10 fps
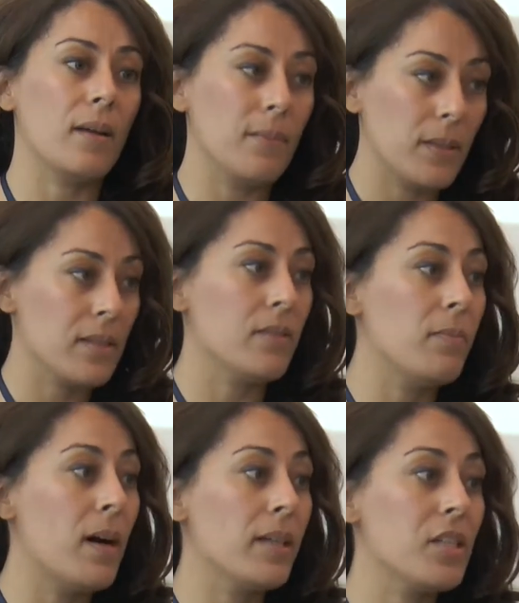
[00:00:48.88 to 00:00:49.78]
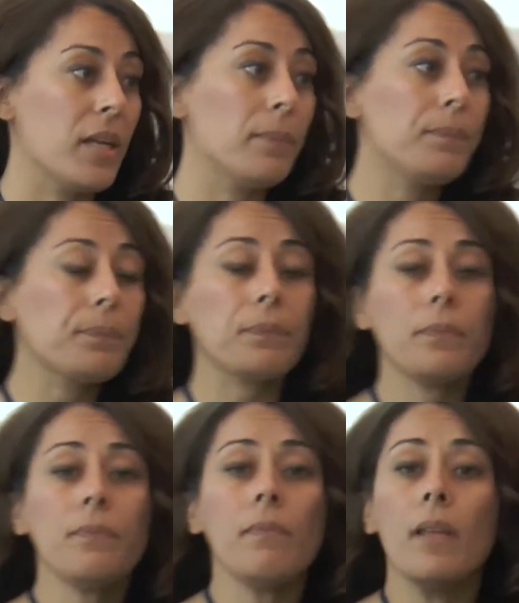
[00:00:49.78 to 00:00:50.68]
because of body shape.
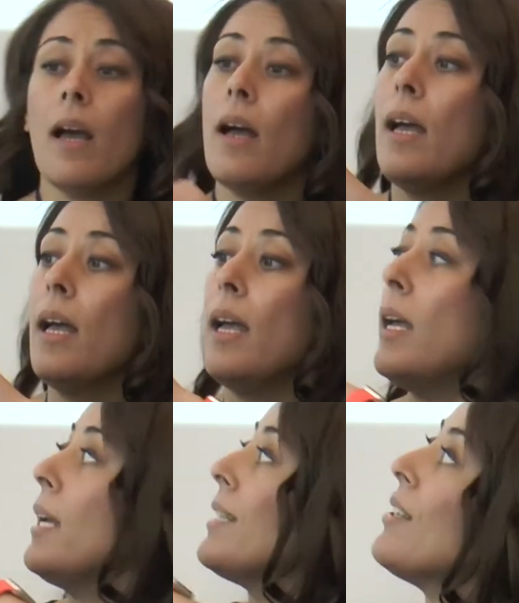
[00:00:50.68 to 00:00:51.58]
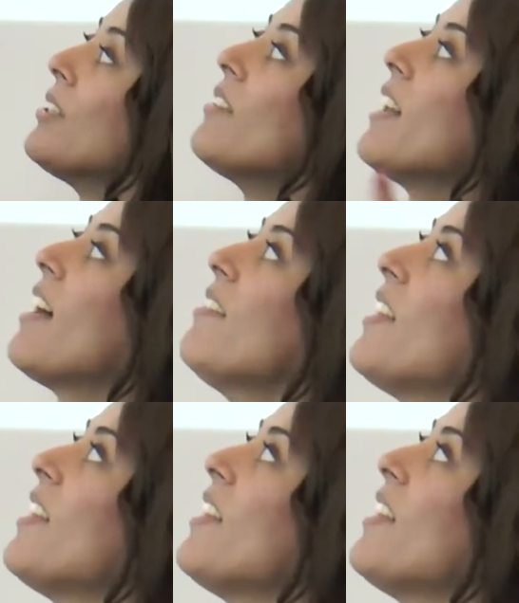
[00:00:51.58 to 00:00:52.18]
It's also not